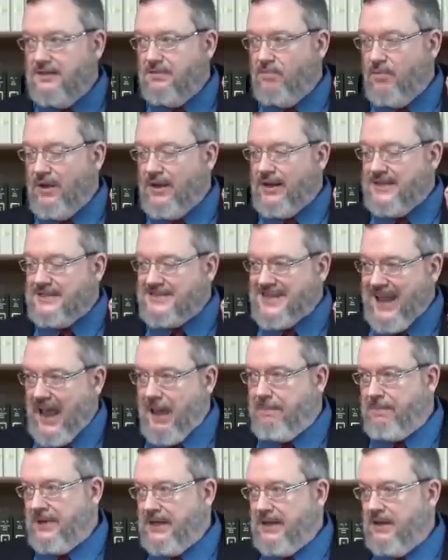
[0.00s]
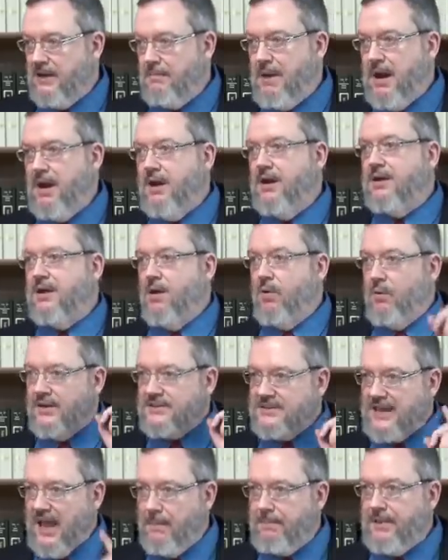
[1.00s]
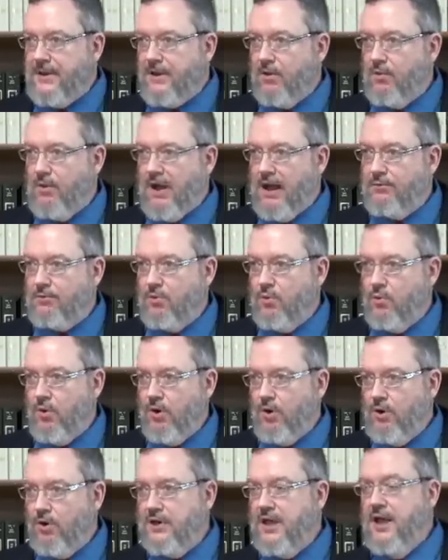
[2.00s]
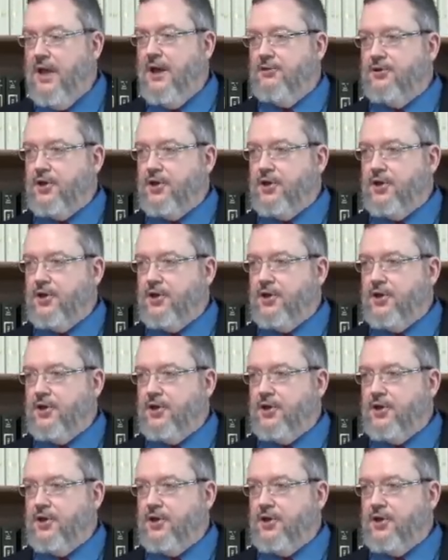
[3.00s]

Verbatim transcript: what is happening in America, what's happening around the world.